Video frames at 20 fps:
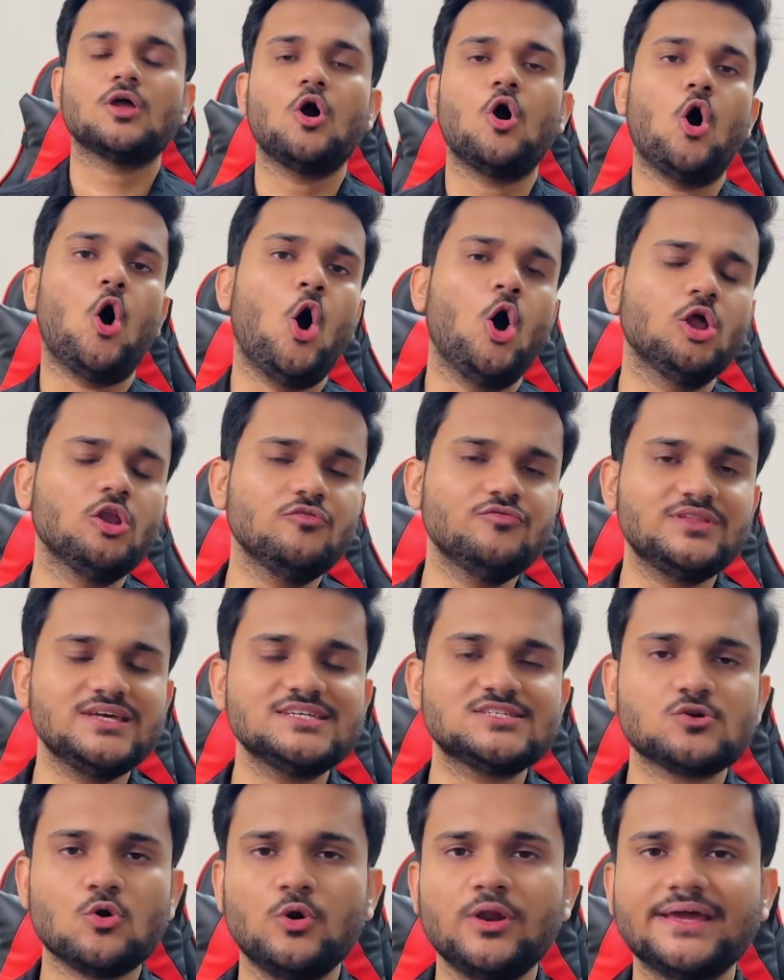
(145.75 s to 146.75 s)
All of these
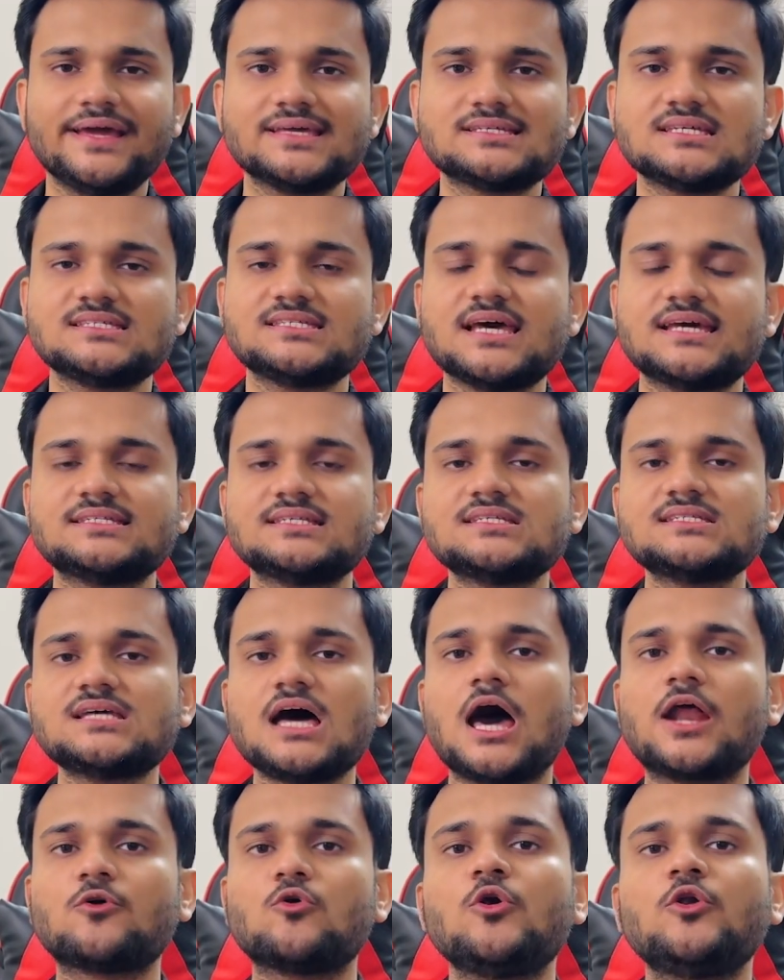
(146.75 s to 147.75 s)
coding exercises
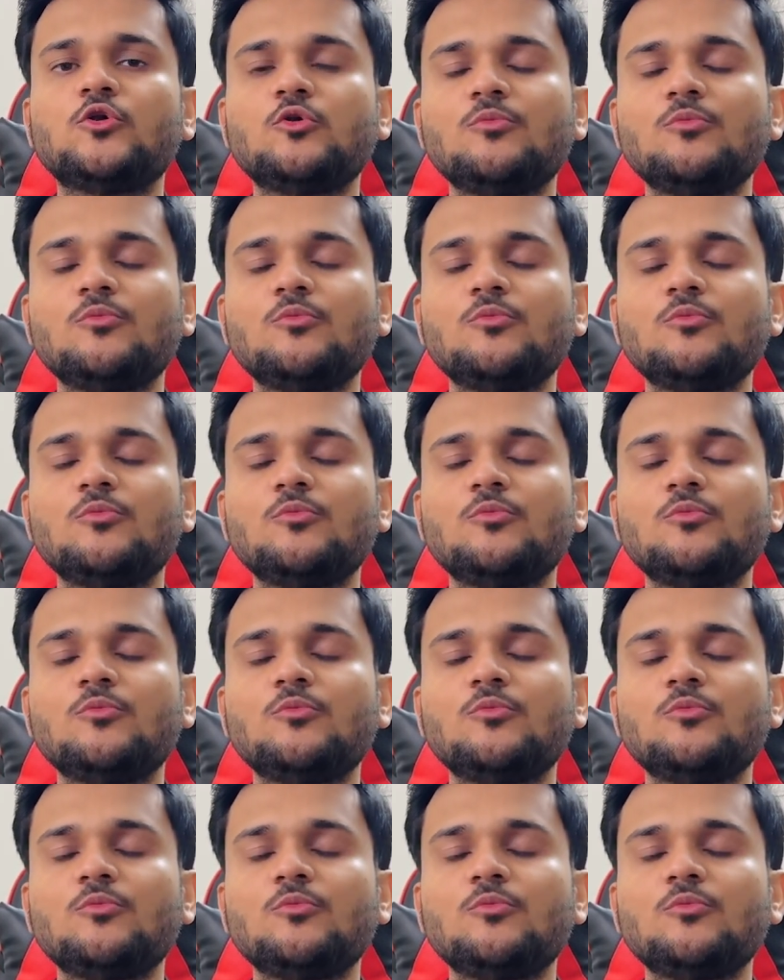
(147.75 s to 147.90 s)
are going to